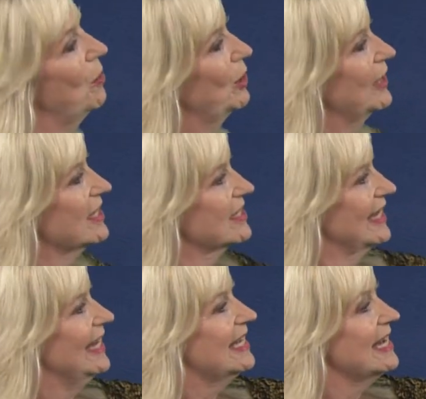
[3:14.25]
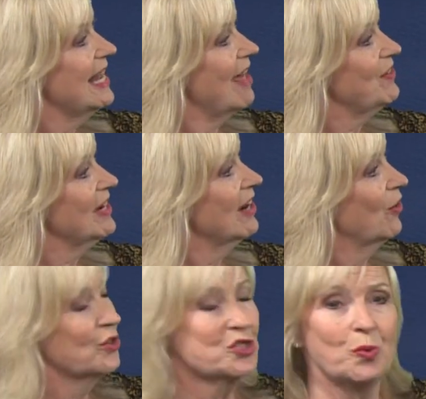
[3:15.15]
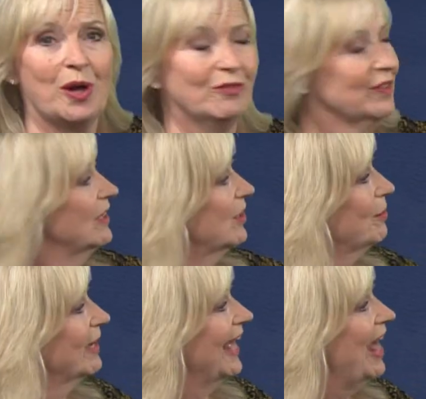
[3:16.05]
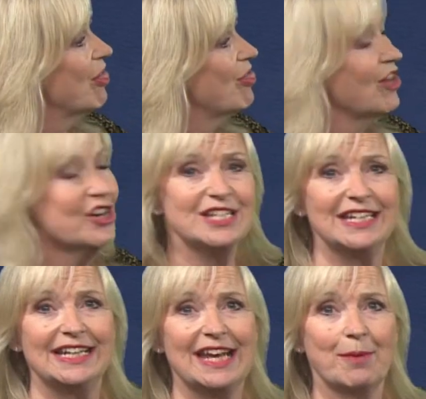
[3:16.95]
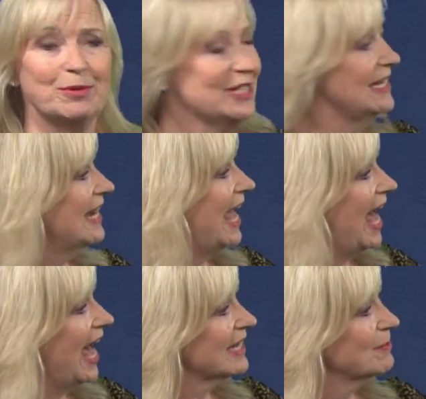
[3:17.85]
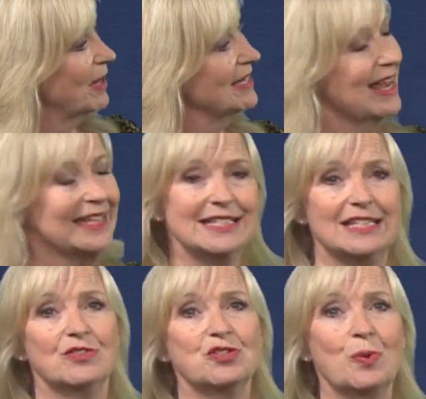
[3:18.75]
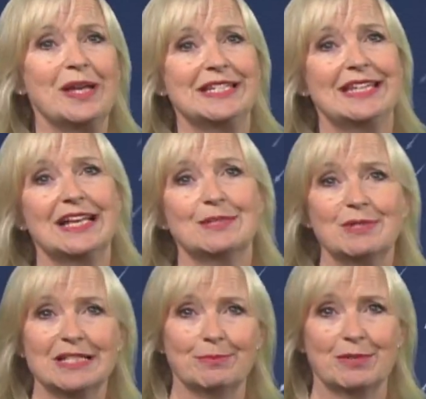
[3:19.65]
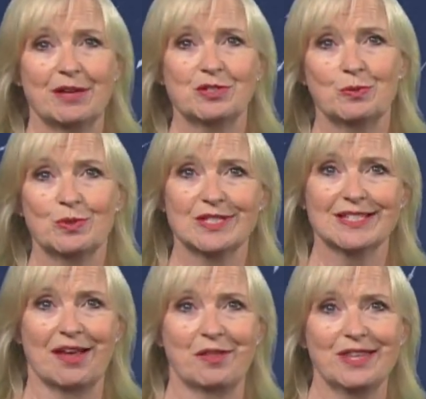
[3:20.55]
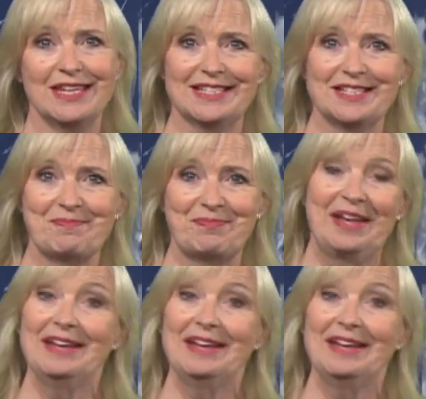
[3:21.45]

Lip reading: We're looking at 11 or 12 in Lerwick, 13 in Aberdeen, and about 19 or 20 as we slip down towards the southeast.